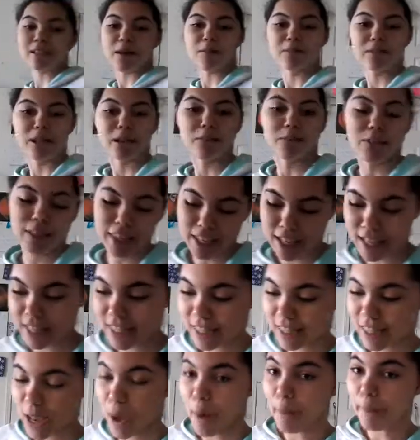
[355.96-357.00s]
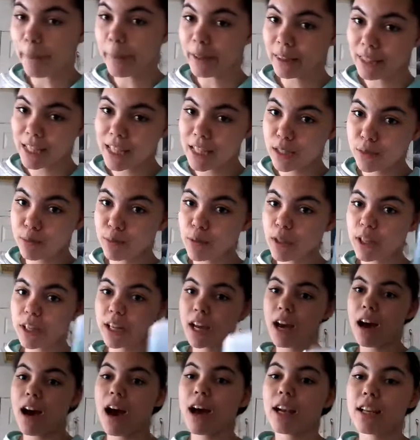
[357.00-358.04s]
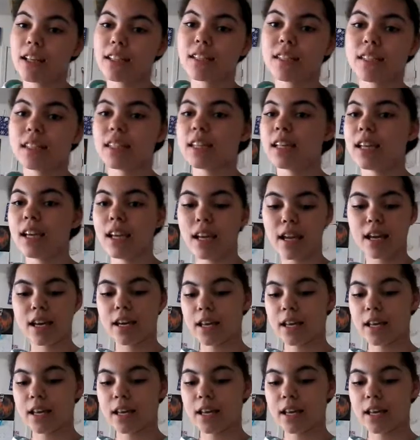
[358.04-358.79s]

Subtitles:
I'm done with this. But this book, honestly,